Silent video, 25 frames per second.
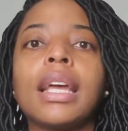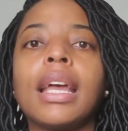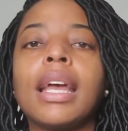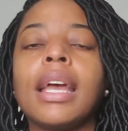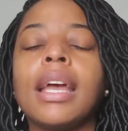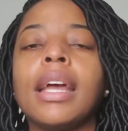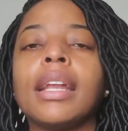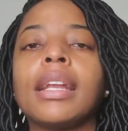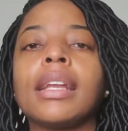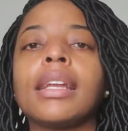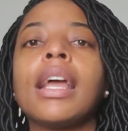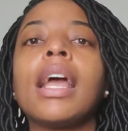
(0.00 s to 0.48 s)

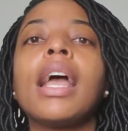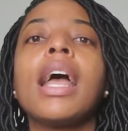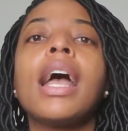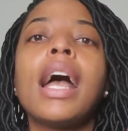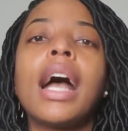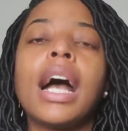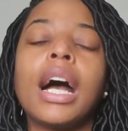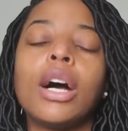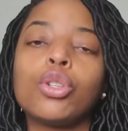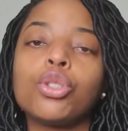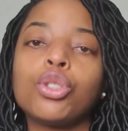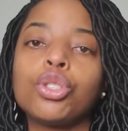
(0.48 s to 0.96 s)
and
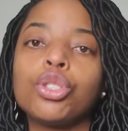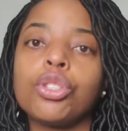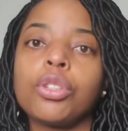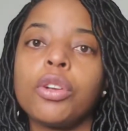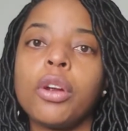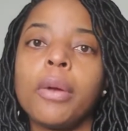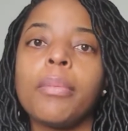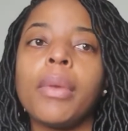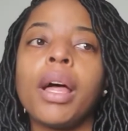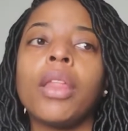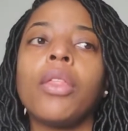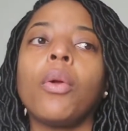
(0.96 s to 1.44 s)
how
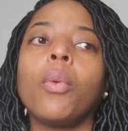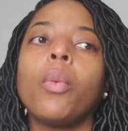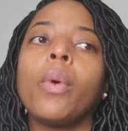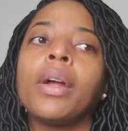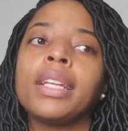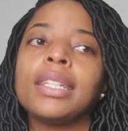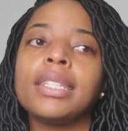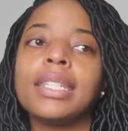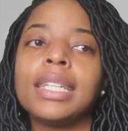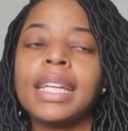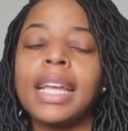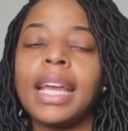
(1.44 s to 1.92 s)
her mother
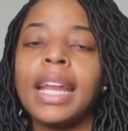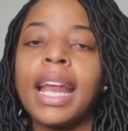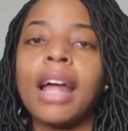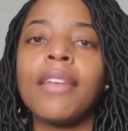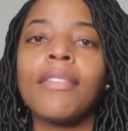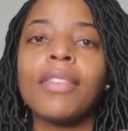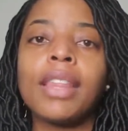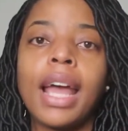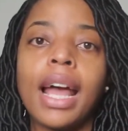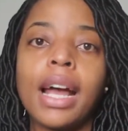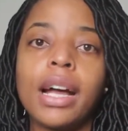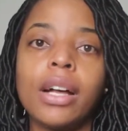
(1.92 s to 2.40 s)
wanted to get out
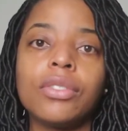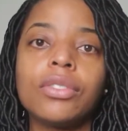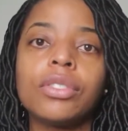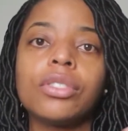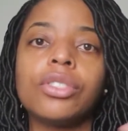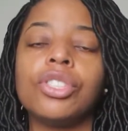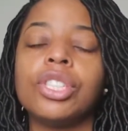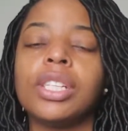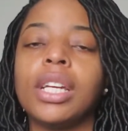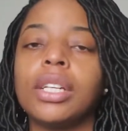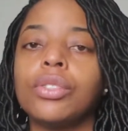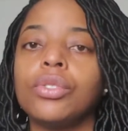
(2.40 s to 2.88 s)
of the house
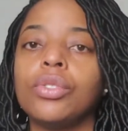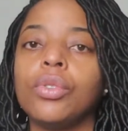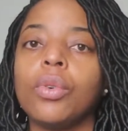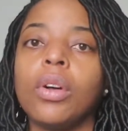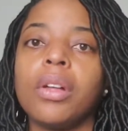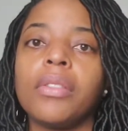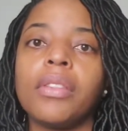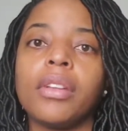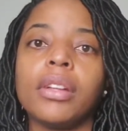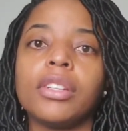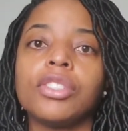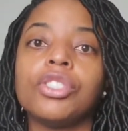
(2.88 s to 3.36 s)
because she had to do
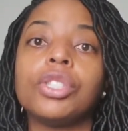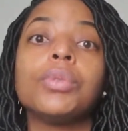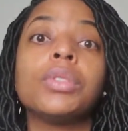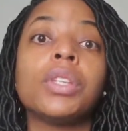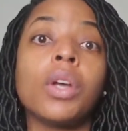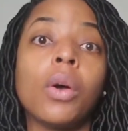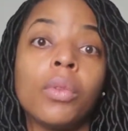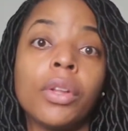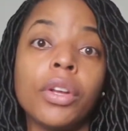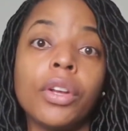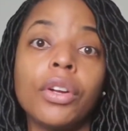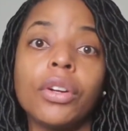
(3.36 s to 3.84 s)
she was
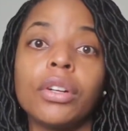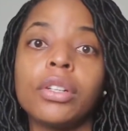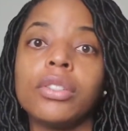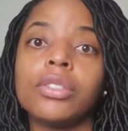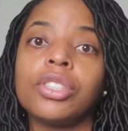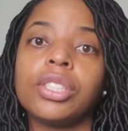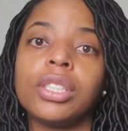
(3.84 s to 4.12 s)
the only girl,